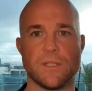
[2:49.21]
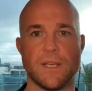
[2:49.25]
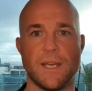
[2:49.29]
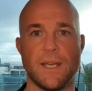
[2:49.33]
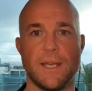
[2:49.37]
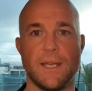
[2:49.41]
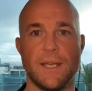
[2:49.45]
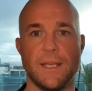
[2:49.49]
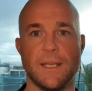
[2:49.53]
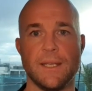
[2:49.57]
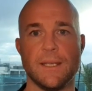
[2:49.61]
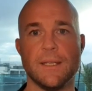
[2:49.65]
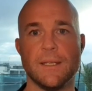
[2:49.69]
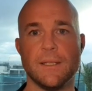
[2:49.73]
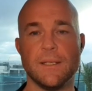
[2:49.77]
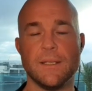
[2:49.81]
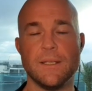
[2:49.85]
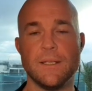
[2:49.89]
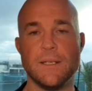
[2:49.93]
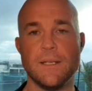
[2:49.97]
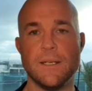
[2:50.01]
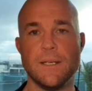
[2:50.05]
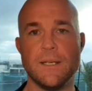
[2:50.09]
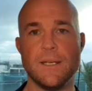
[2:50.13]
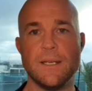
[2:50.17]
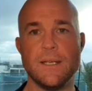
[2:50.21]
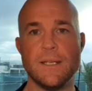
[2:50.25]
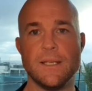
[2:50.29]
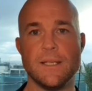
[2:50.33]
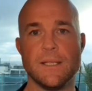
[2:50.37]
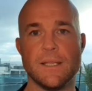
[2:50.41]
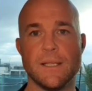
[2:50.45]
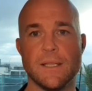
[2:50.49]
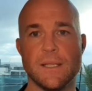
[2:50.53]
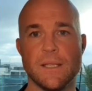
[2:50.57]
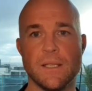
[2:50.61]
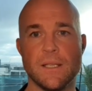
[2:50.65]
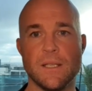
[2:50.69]
saying,
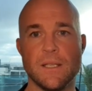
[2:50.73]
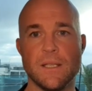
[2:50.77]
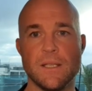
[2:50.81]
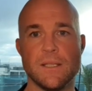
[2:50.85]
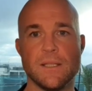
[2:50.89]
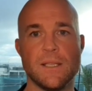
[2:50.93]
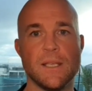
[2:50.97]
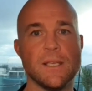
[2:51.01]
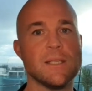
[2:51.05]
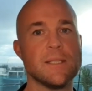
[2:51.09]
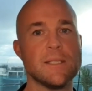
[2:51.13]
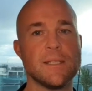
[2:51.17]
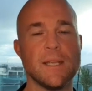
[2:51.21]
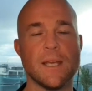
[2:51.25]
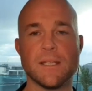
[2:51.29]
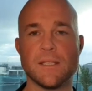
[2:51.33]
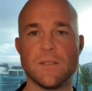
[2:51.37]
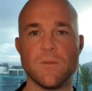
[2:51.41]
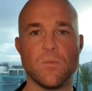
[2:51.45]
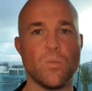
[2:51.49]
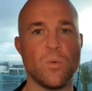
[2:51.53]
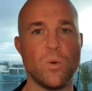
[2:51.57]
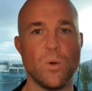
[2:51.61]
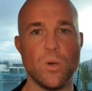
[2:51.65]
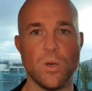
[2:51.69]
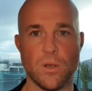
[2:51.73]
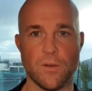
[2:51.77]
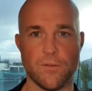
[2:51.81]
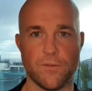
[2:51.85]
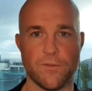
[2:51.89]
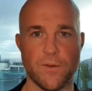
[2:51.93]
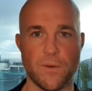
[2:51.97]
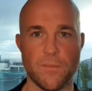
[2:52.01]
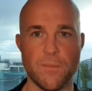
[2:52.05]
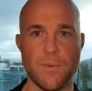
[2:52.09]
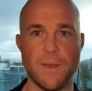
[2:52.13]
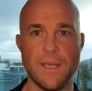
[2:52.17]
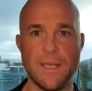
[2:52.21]
this doesn't work
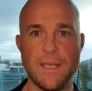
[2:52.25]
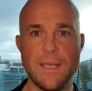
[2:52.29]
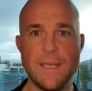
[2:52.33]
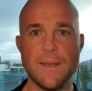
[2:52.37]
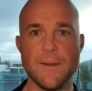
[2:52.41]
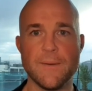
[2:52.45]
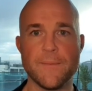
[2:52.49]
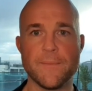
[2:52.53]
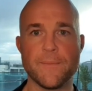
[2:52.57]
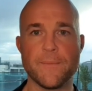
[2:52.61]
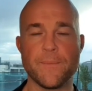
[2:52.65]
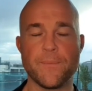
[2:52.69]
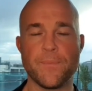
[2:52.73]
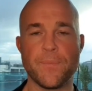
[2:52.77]
for me.